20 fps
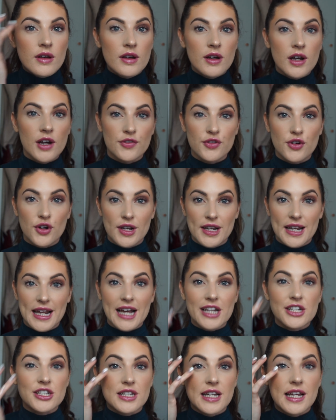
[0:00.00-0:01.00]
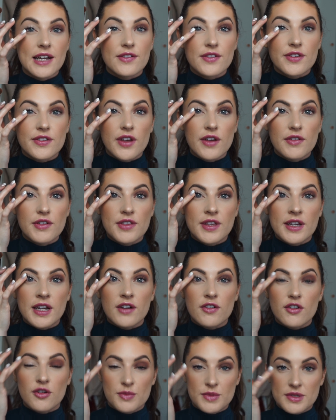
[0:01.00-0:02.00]
I've got a lash lift, so if you think
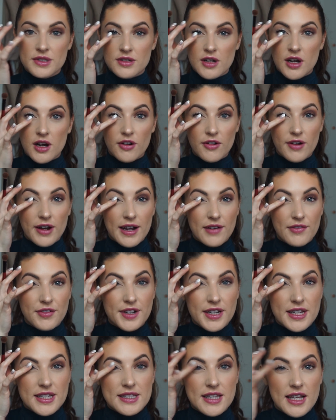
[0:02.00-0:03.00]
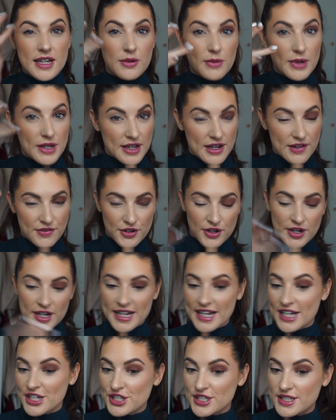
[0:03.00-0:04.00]
I've got mascara, I haven't. It's like where you have your
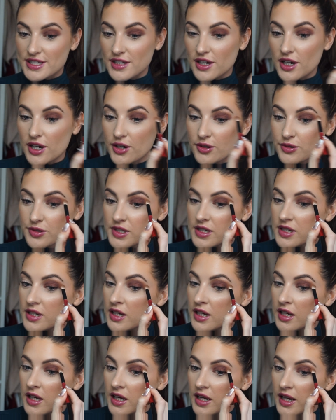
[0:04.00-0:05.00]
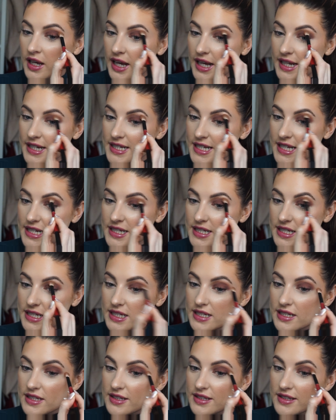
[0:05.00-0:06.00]
eyelashes curled and
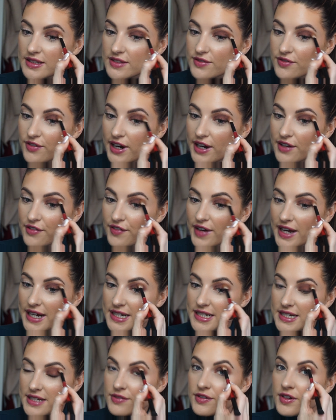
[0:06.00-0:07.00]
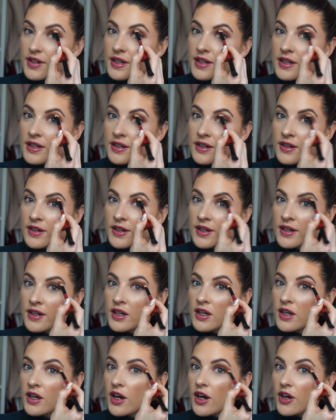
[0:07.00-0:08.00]
tinted. It's very effective.
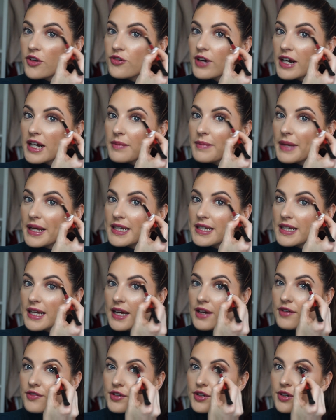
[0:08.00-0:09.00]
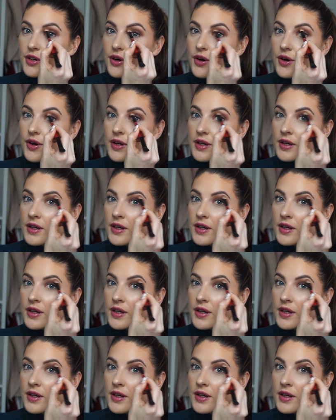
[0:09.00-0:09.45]
I'd recommend it if you're,